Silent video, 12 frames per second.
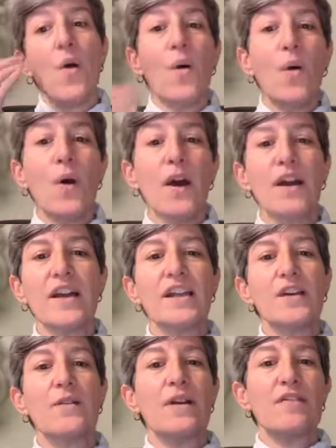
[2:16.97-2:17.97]
Or,
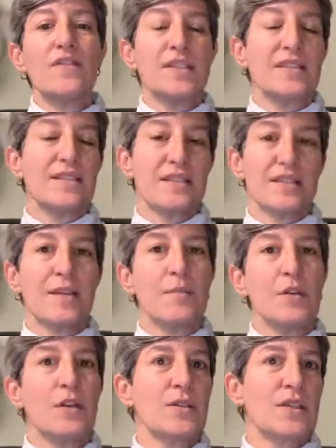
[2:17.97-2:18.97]
if it's
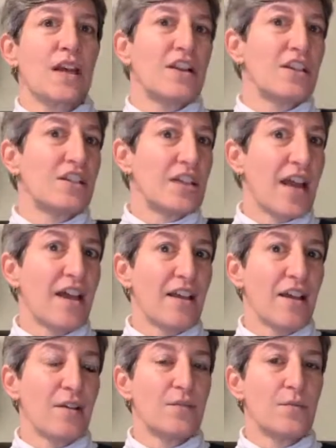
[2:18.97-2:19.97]
someone who's gotten
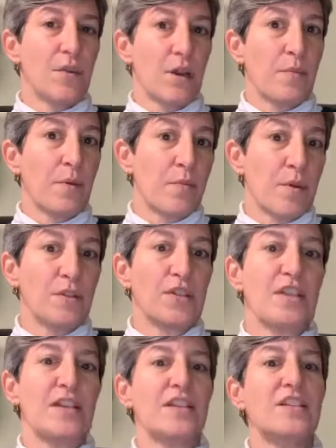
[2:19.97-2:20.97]
a
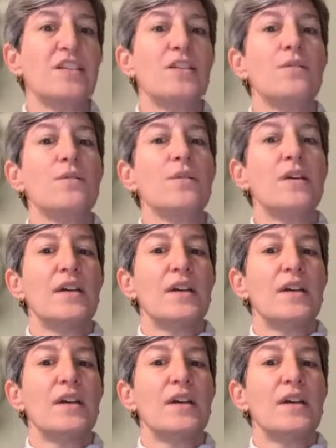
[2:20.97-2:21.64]
promotion into